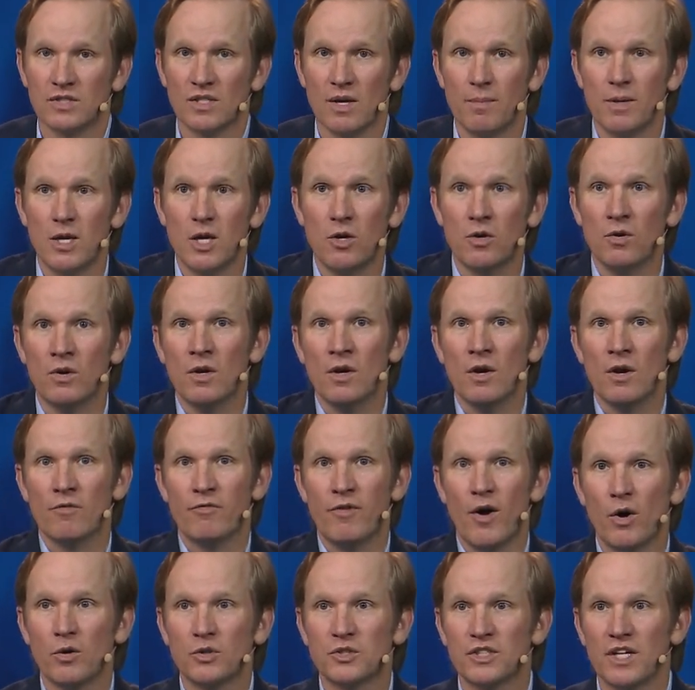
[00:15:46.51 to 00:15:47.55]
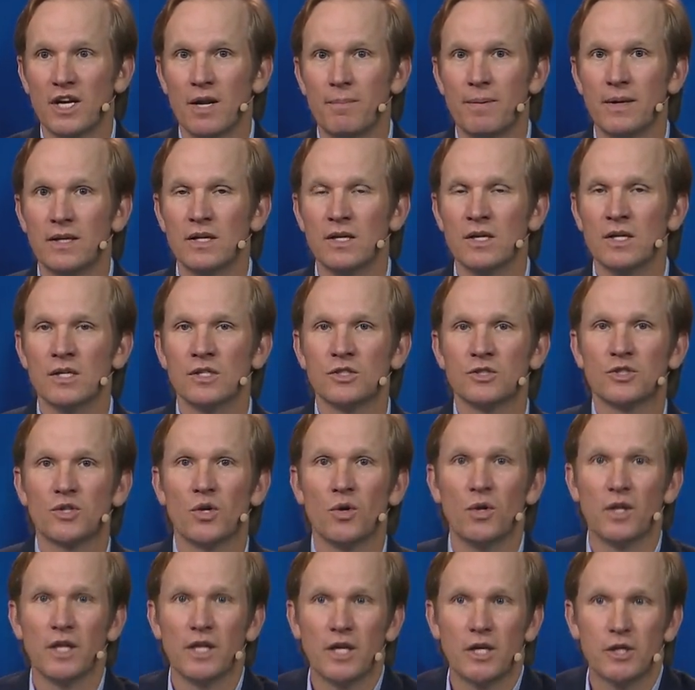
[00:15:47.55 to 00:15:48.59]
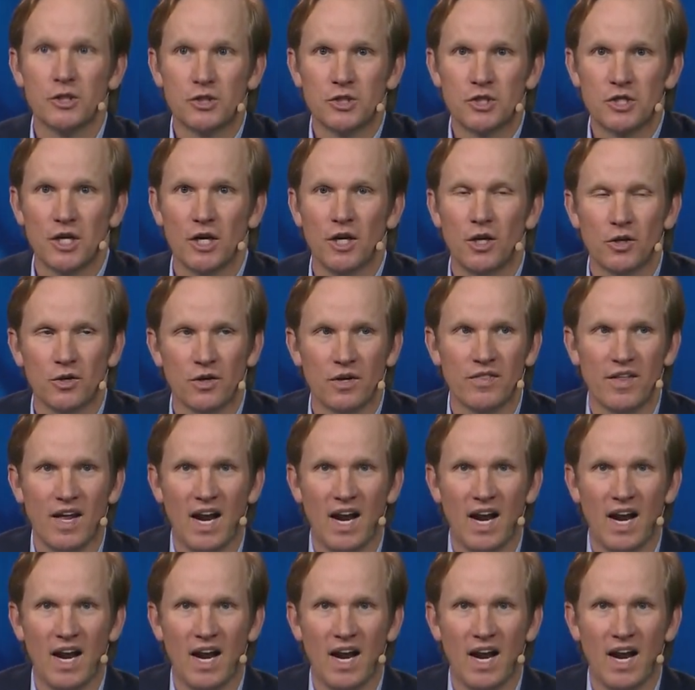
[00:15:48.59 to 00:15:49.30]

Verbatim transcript: Some of you folks that have been schooling your children